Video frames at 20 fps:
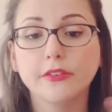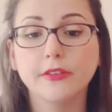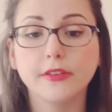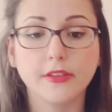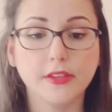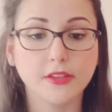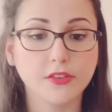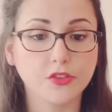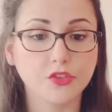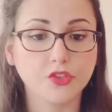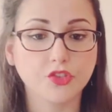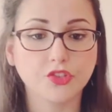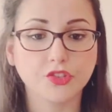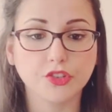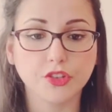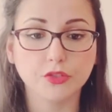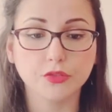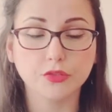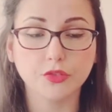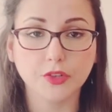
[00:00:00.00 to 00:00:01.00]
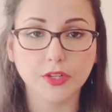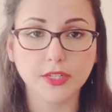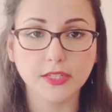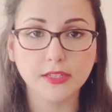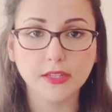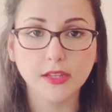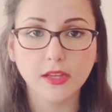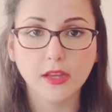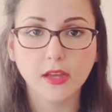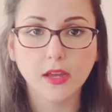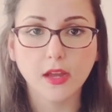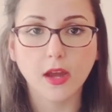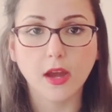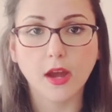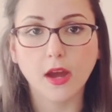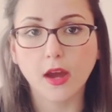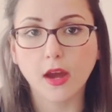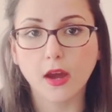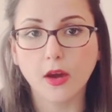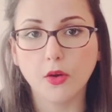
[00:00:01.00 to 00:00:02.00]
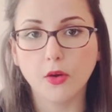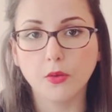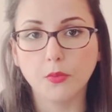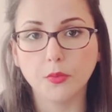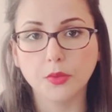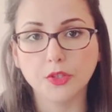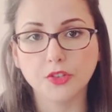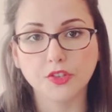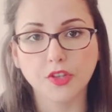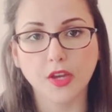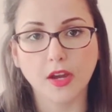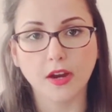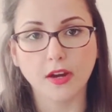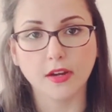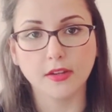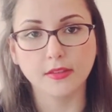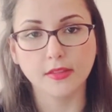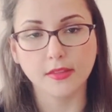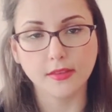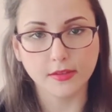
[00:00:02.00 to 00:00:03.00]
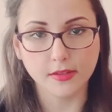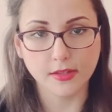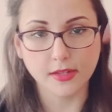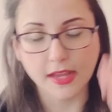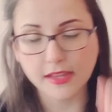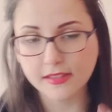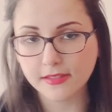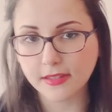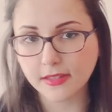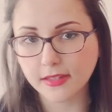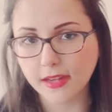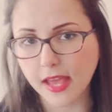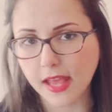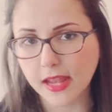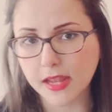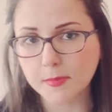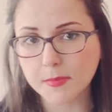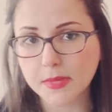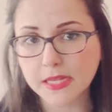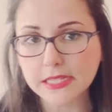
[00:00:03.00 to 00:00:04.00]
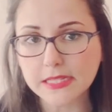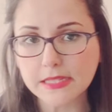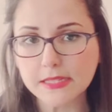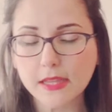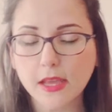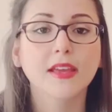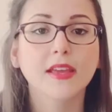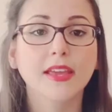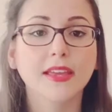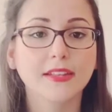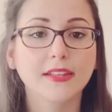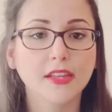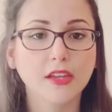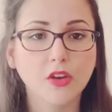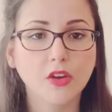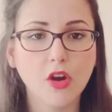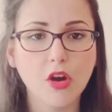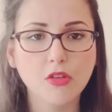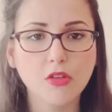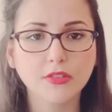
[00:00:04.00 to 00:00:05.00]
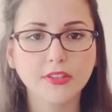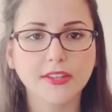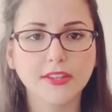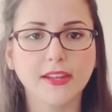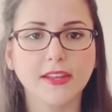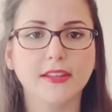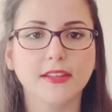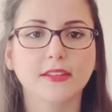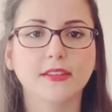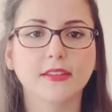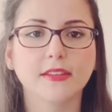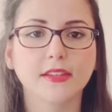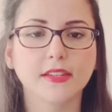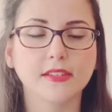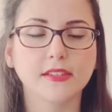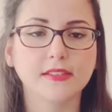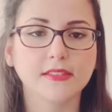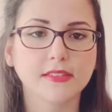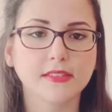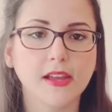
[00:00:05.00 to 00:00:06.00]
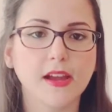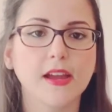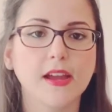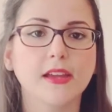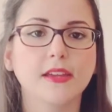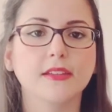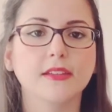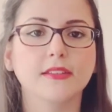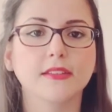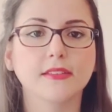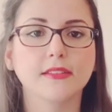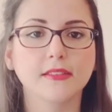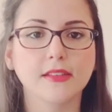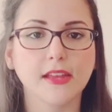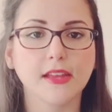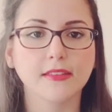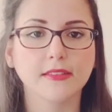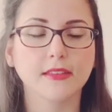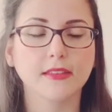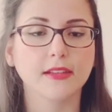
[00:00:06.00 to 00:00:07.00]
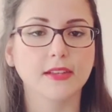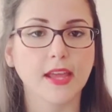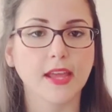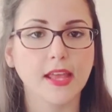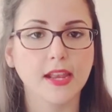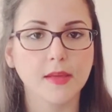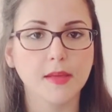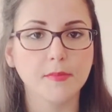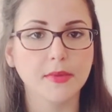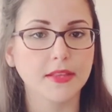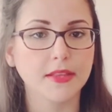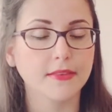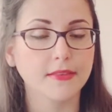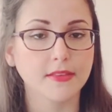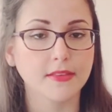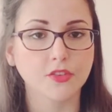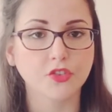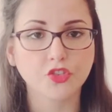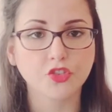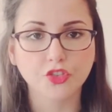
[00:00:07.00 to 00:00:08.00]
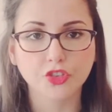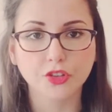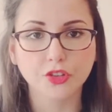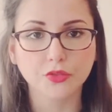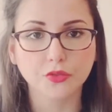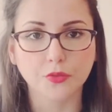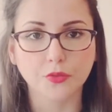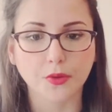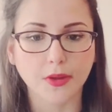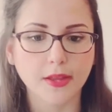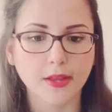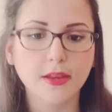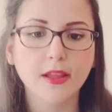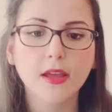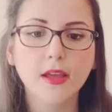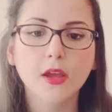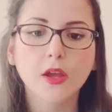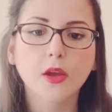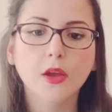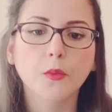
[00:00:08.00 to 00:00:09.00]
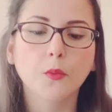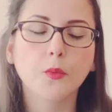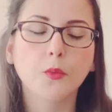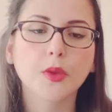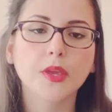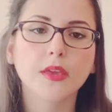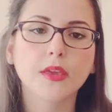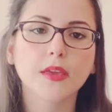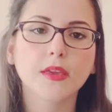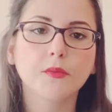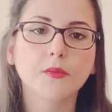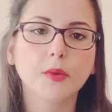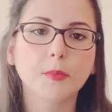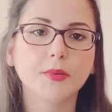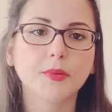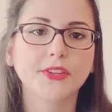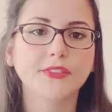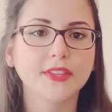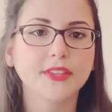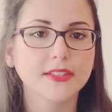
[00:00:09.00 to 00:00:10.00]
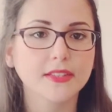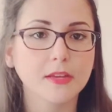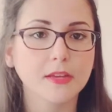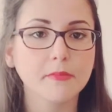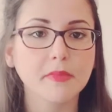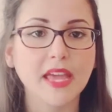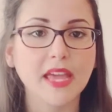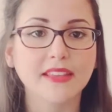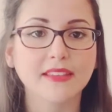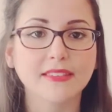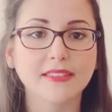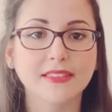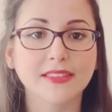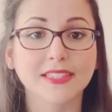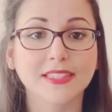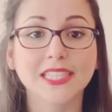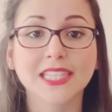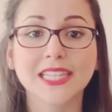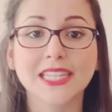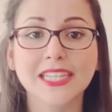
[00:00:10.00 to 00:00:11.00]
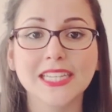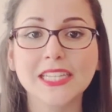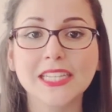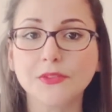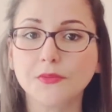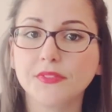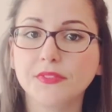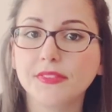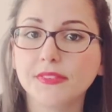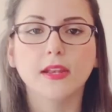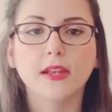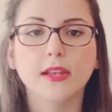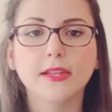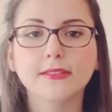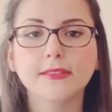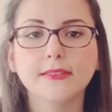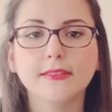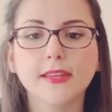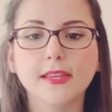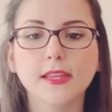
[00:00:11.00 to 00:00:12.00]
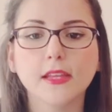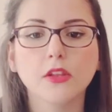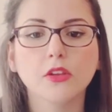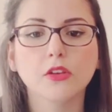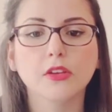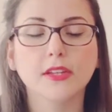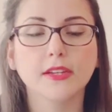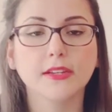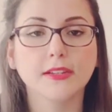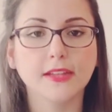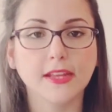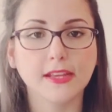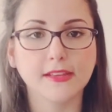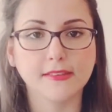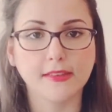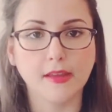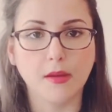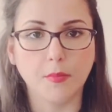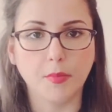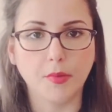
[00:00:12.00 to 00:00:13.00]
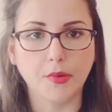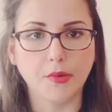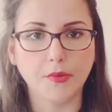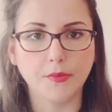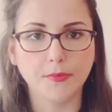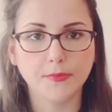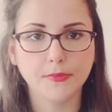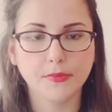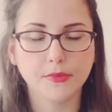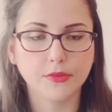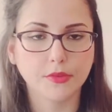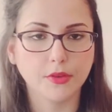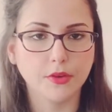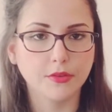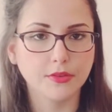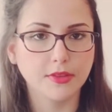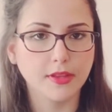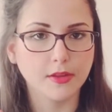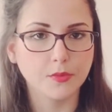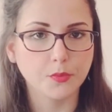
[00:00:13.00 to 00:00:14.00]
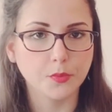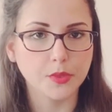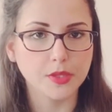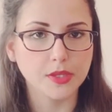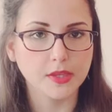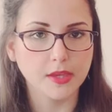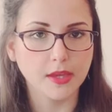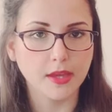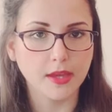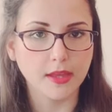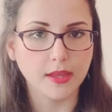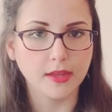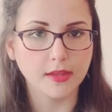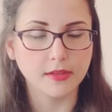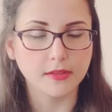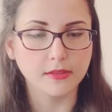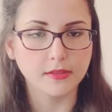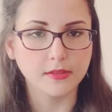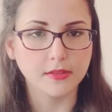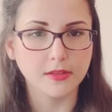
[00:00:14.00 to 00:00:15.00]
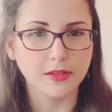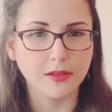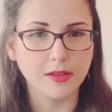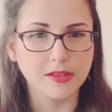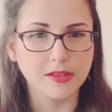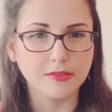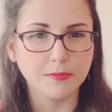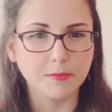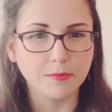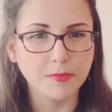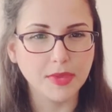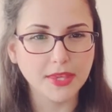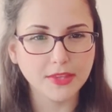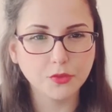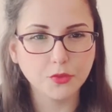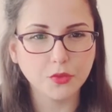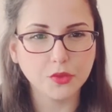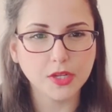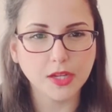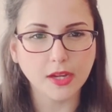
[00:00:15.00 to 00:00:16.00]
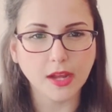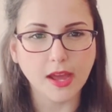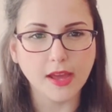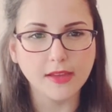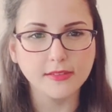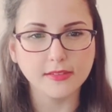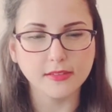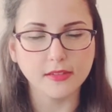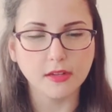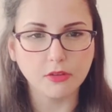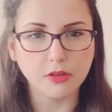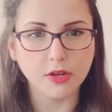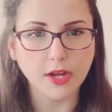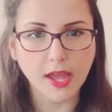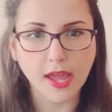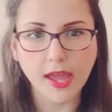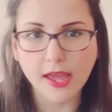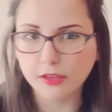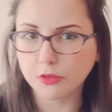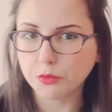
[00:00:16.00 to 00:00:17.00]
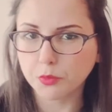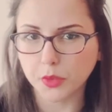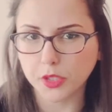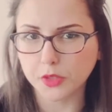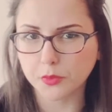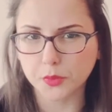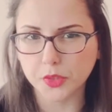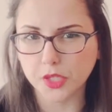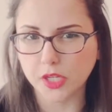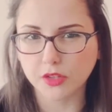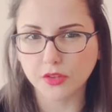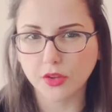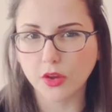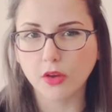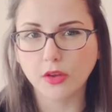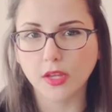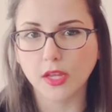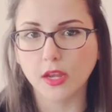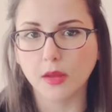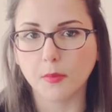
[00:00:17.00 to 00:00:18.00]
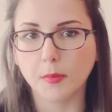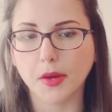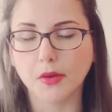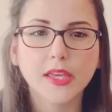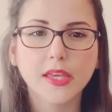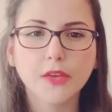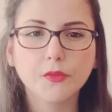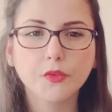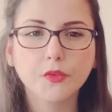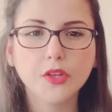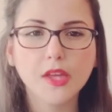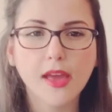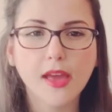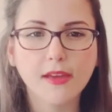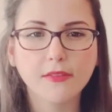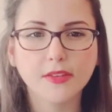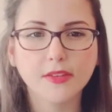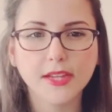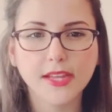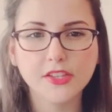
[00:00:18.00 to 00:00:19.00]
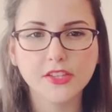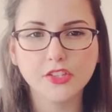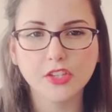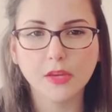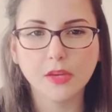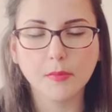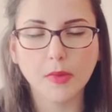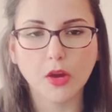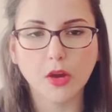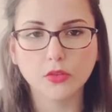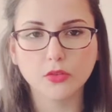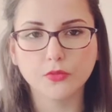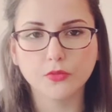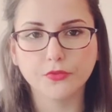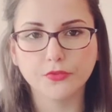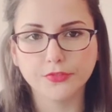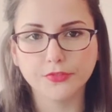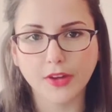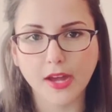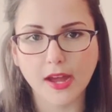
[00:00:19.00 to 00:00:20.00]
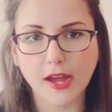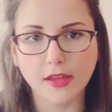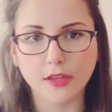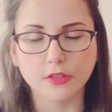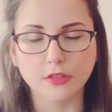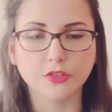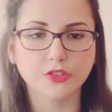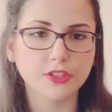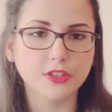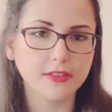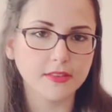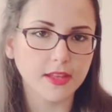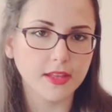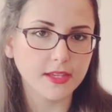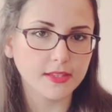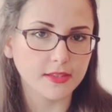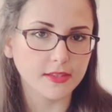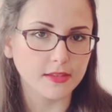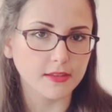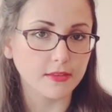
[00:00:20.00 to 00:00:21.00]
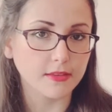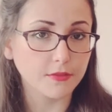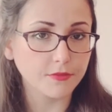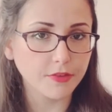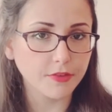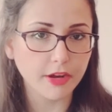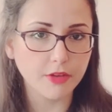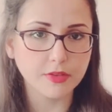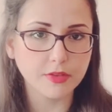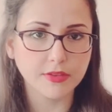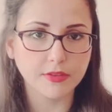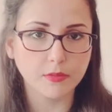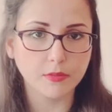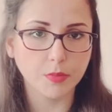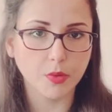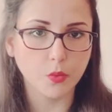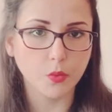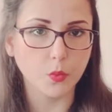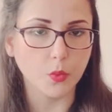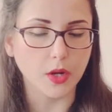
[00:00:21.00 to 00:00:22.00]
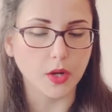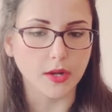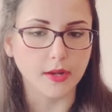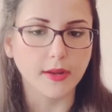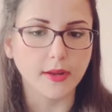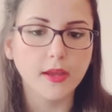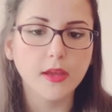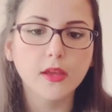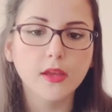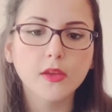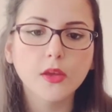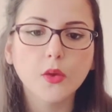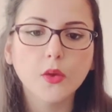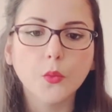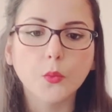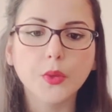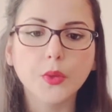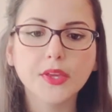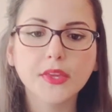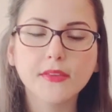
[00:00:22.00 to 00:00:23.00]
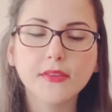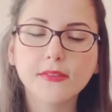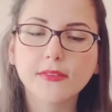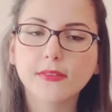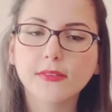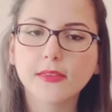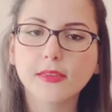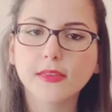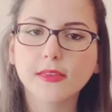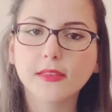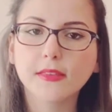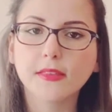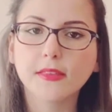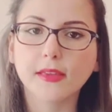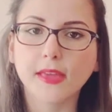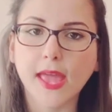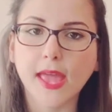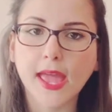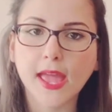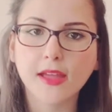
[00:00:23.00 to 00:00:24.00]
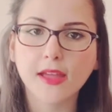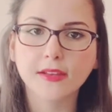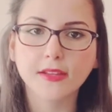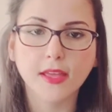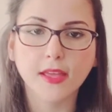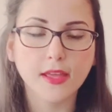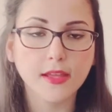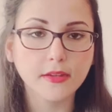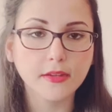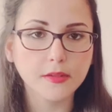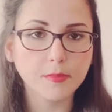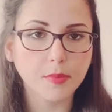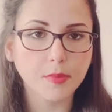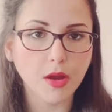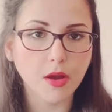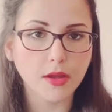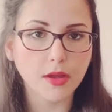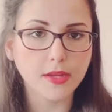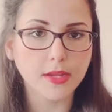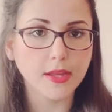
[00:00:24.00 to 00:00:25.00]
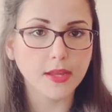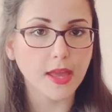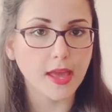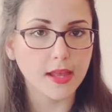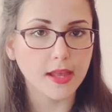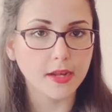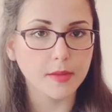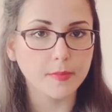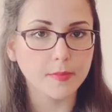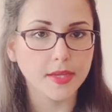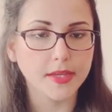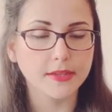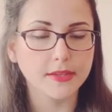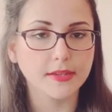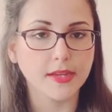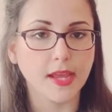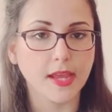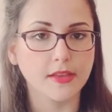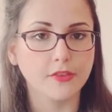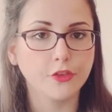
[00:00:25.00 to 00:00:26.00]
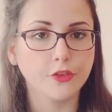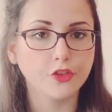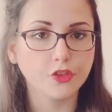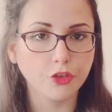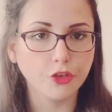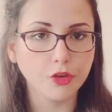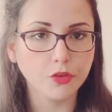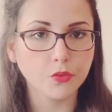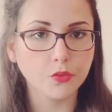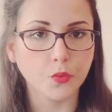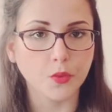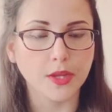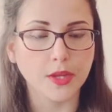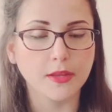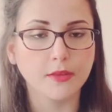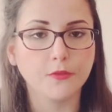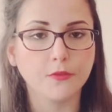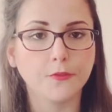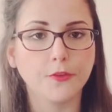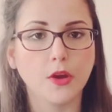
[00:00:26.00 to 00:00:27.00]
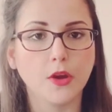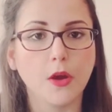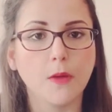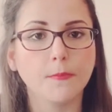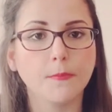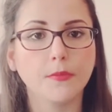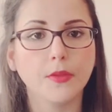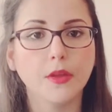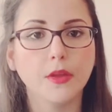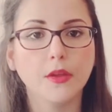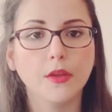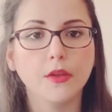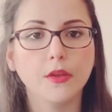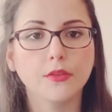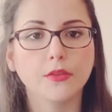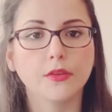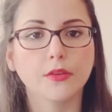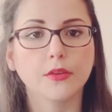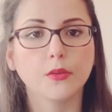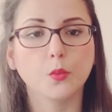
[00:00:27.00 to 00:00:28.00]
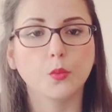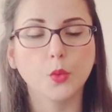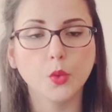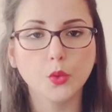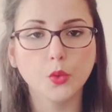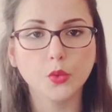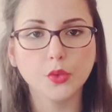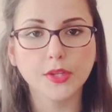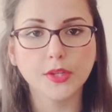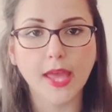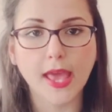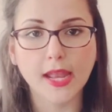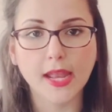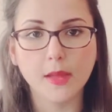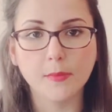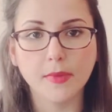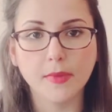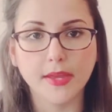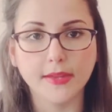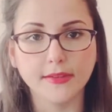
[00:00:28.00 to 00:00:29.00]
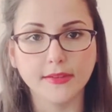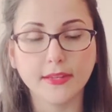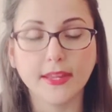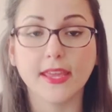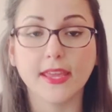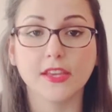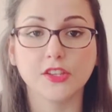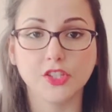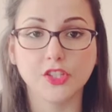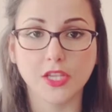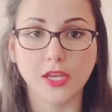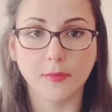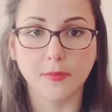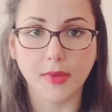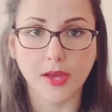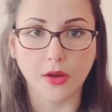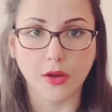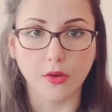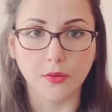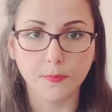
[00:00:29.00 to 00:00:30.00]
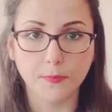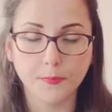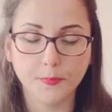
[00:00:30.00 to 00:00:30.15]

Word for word: its children uh, which are the nested elements and the content inside these nested elements, these children, we represent them as the leaves. Let's take a look at an example so that we can materialize in our heads what we are talking about. If we have an HTML file just like this, a very simple one, we can see the head and the body element as children from the root element HTML.